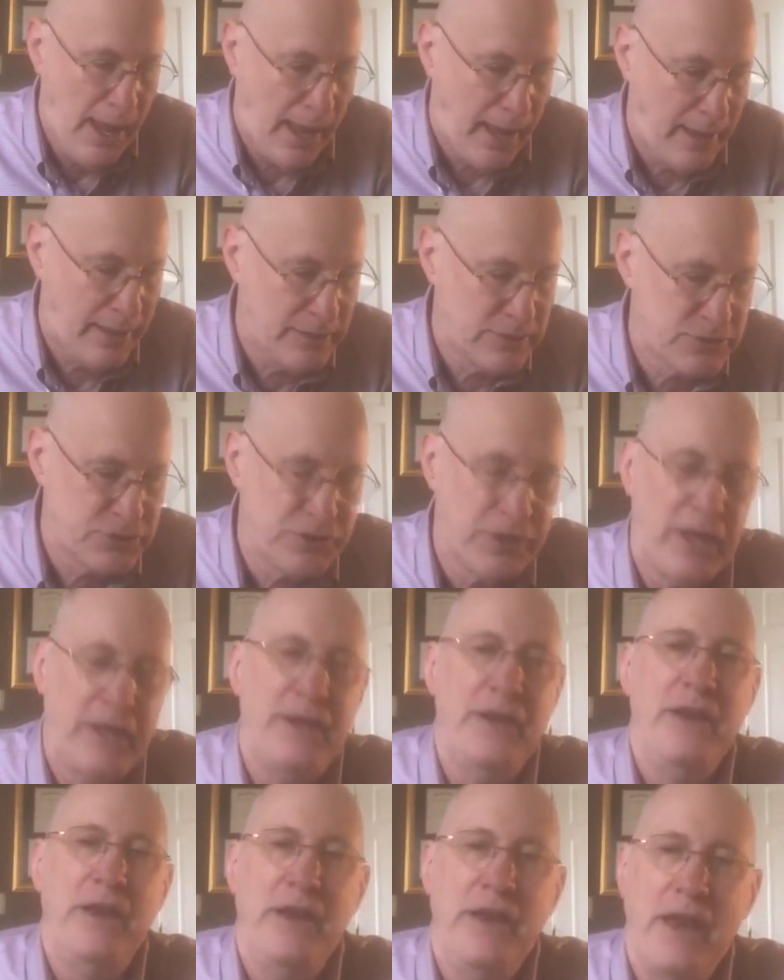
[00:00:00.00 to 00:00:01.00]
and
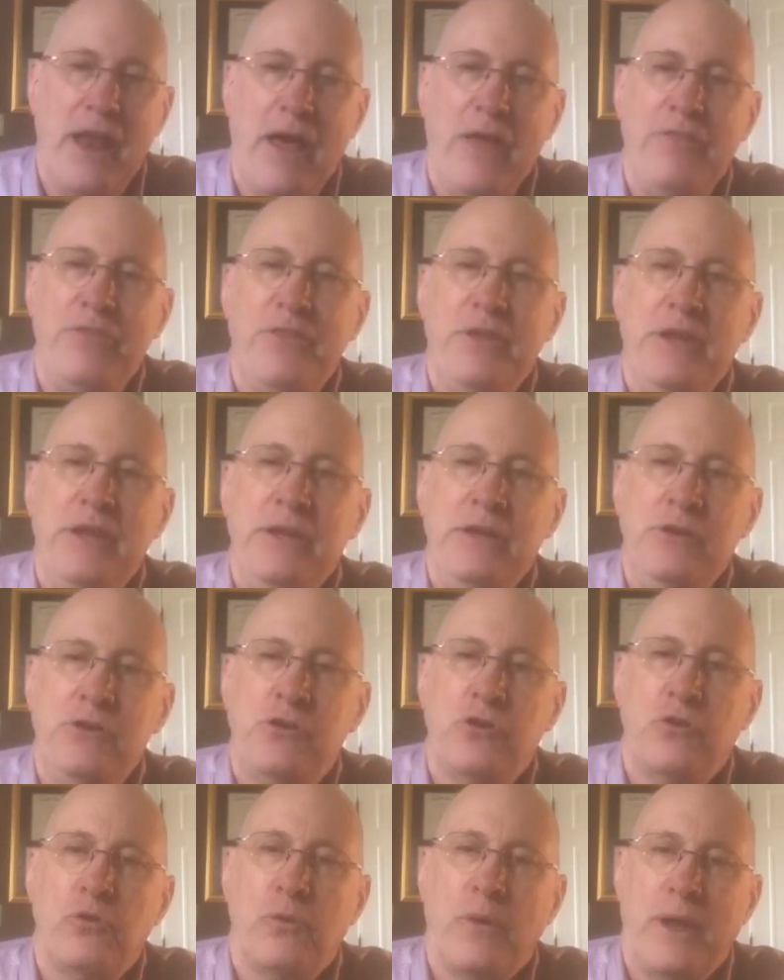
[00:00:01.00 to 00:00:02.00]
said nothing
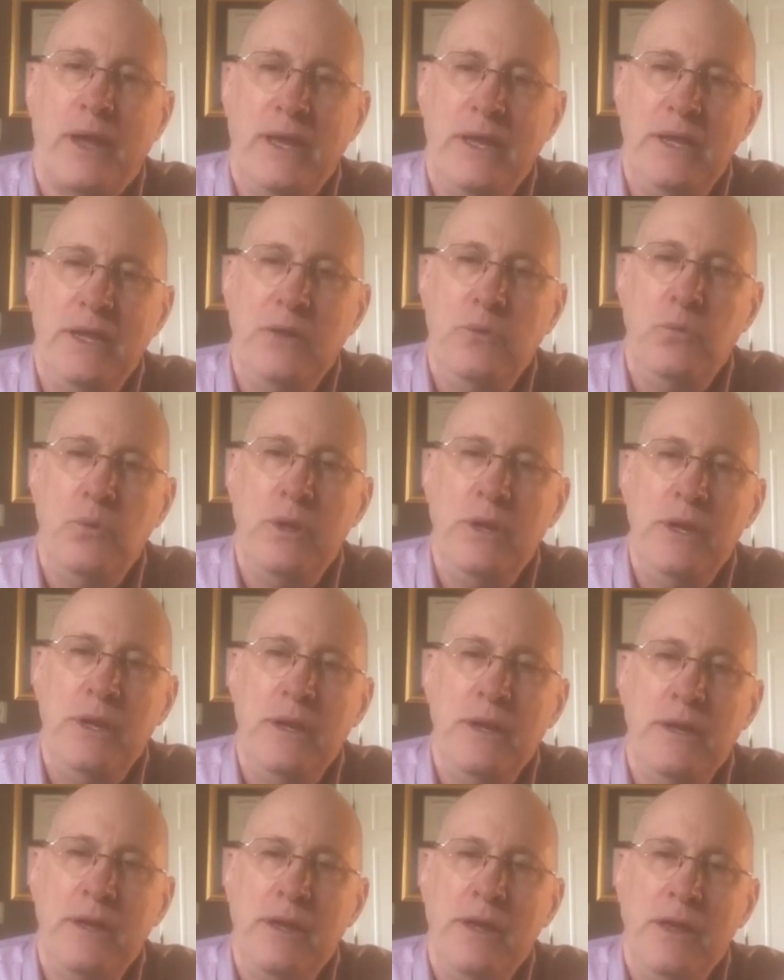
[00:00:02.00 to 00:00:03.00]
to
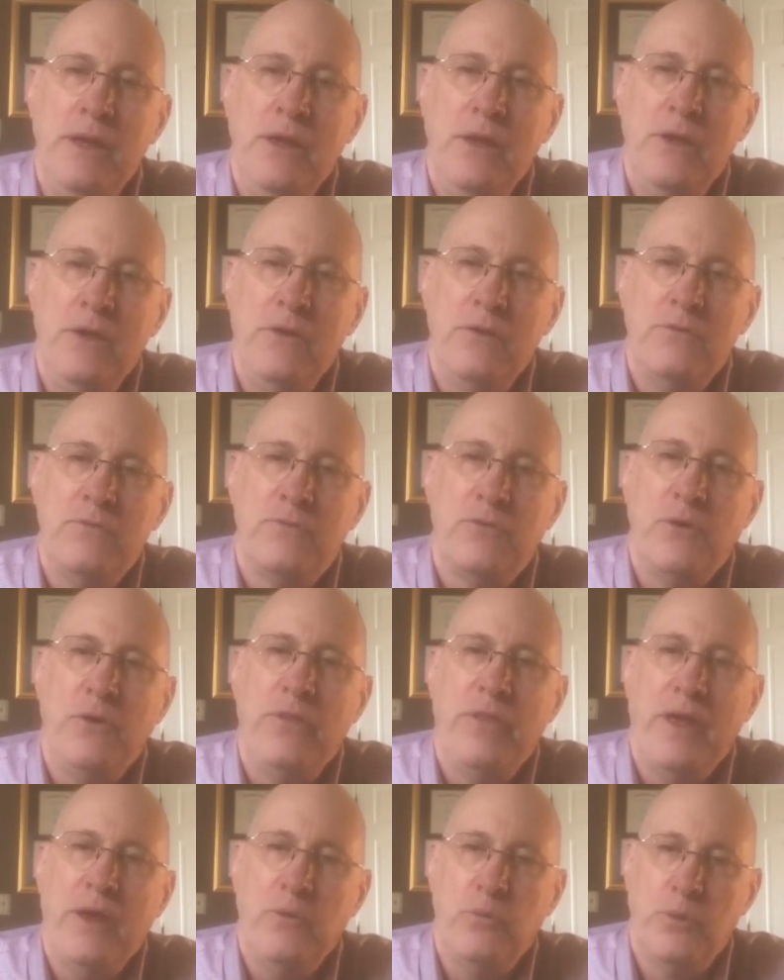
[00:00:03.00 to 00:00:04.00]
anyone, for
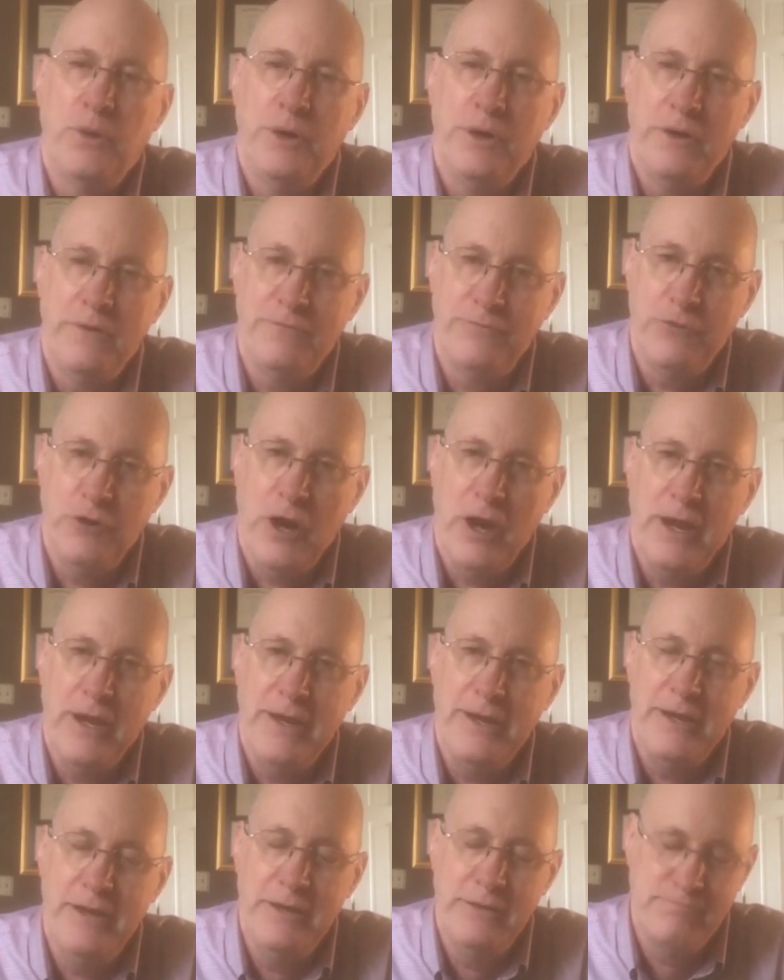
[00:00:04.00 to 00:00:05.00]
they were
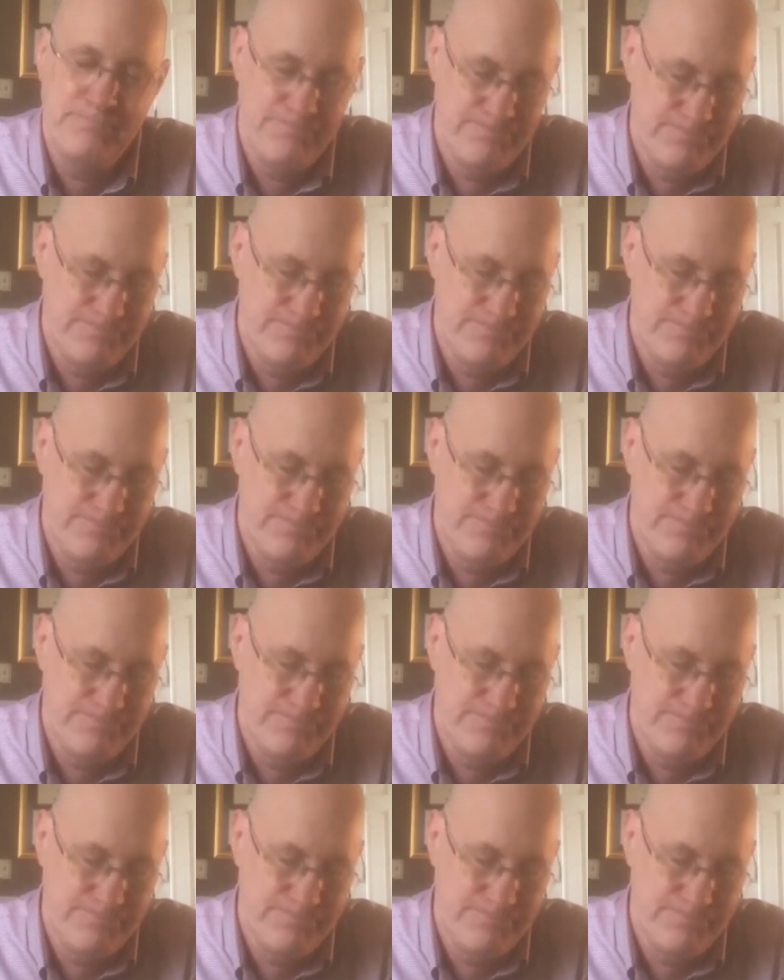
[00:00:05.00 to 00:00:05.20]
afraid.